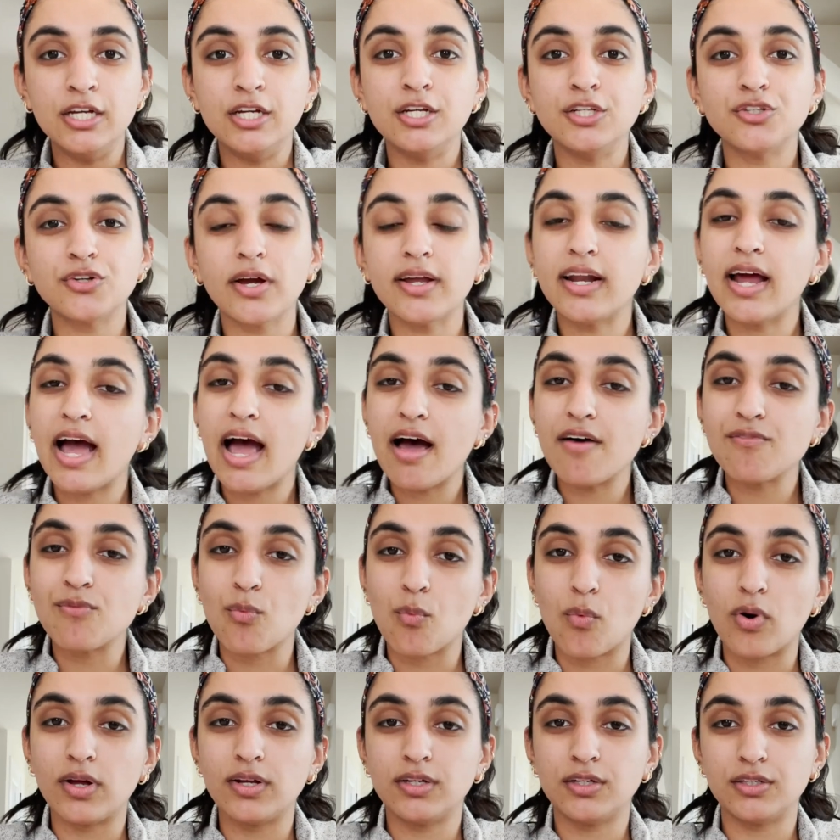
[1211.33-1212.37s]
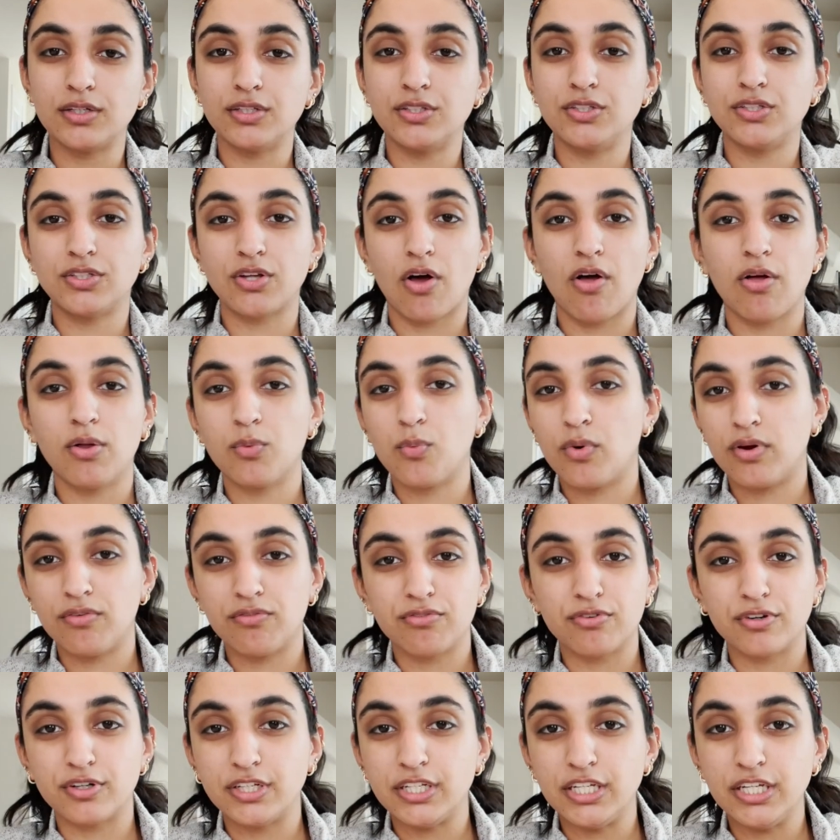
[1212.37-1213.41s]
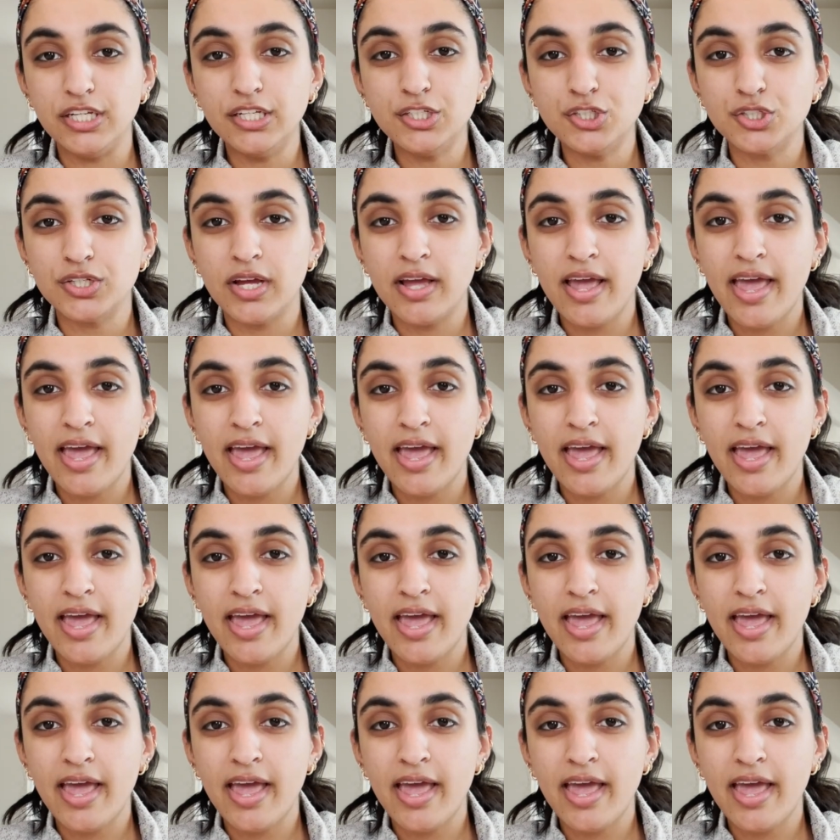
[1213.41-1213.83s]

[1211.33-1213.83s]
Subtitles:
Try to have one good, solid one for each.